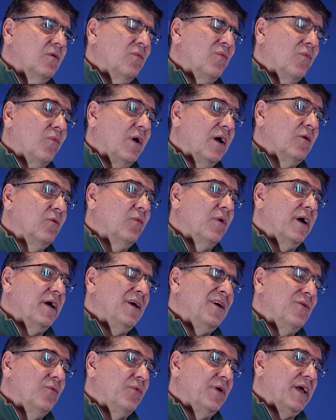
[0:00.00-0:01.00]
one
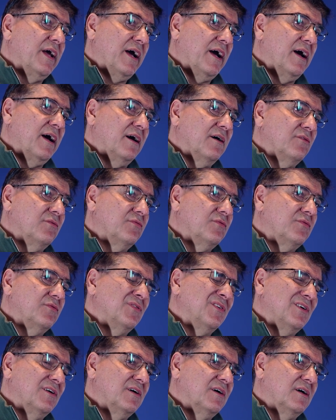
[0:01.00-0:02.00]
way we have
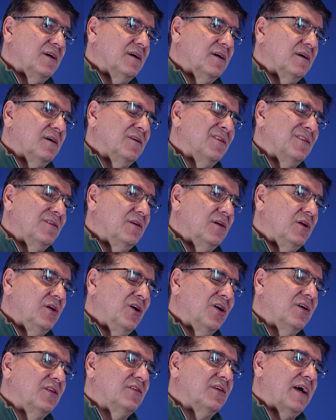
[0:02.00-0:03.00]

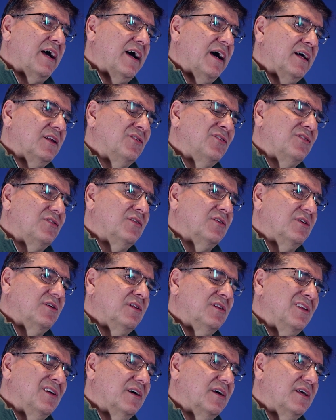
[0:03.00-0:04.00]
looked at
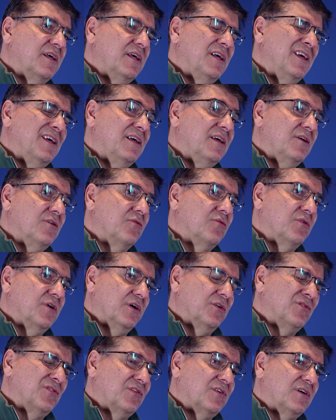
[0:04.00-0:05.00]
the key
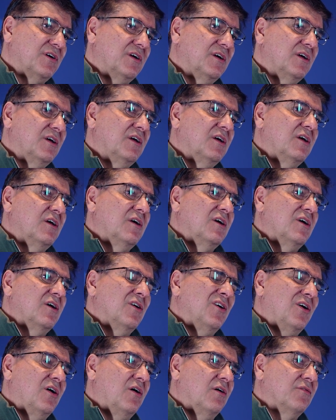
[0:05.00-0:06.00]
risk
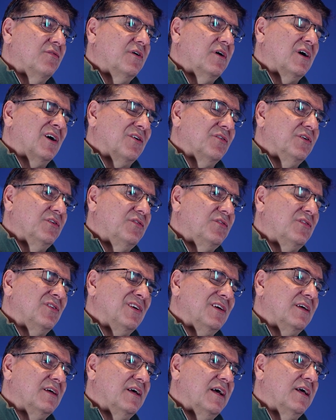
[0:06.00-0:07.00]
of
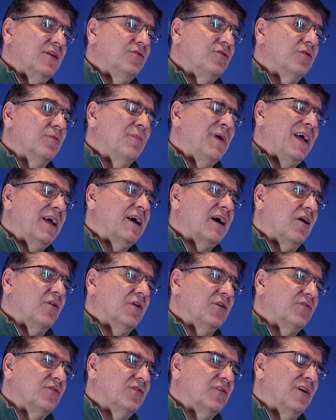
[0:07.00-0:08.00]
currency and to make
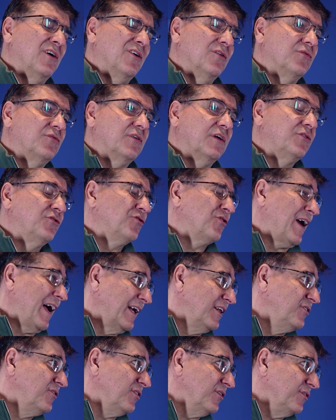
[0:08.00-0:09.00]
ourselves
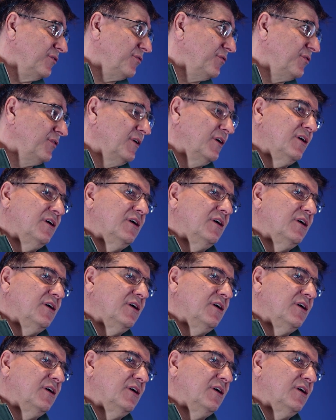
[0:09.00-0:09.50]
attractive